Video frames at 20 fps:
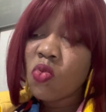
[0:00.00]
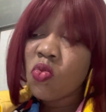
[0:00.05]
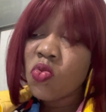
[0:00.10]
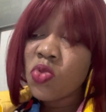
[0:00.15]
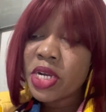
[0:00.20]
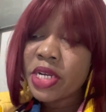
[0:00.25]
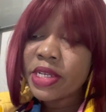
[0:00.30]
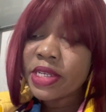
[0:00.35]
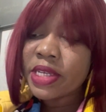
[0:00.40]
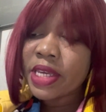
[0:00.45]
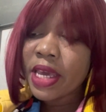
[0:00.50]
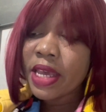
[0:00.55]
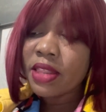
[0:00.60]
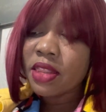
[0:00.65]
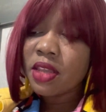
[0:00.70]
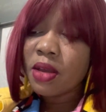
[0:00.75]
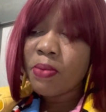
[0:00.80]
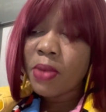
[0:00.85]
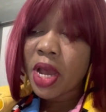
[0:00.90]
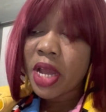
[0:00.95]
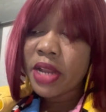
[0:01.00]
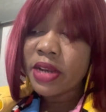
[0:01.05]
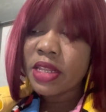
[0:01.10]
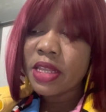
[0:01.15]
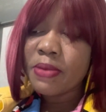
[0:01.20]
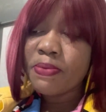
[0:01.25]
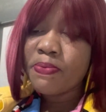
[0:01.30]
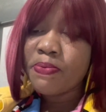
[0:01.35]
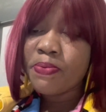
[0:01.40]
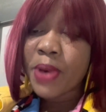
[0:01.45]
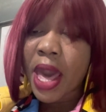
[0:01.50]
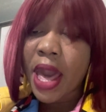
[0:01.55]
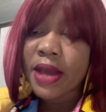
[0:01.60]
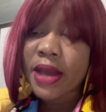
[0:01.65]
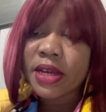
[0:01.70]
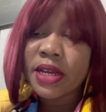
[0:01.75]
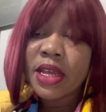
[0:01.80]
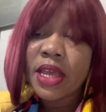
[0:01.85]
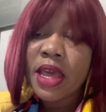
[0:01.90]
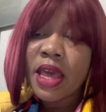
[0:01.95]
will get the money
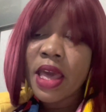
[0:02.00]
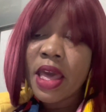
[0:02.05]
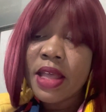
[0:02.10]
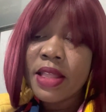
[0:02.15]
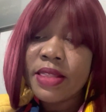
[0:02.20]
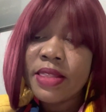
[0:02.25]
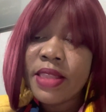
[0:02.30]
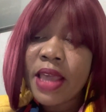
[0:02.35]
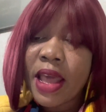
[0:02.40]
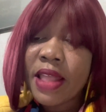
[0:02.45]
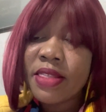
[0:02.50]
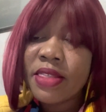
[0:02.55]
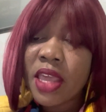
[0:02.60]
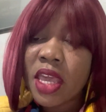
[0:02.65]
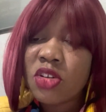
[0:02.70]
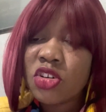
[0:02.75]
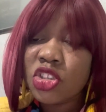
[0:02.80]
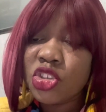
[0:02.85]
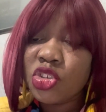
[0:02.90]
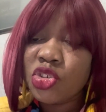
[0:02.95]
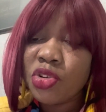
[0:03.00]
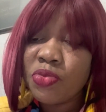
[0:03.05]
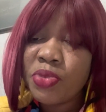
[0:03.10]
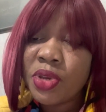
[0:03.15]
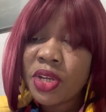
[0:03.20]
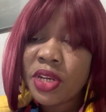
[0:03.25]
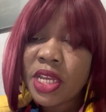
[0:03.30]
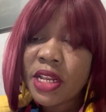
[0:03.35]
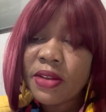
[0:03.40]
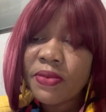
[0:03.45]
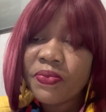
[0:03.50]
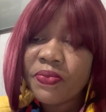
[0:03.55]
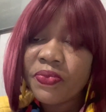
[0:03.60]
back that they contributed.